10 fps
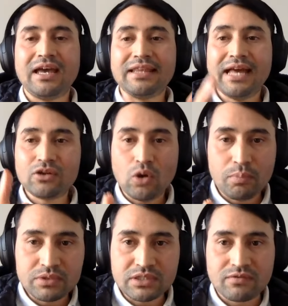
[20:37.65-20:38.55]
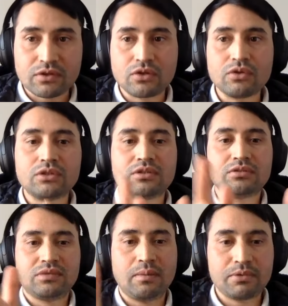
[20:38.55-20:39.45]
And that opens up a good
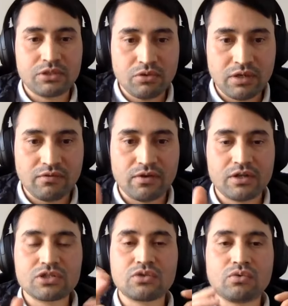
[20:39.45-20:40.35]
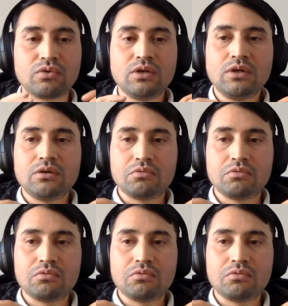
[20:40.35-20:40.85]
opportunity for us to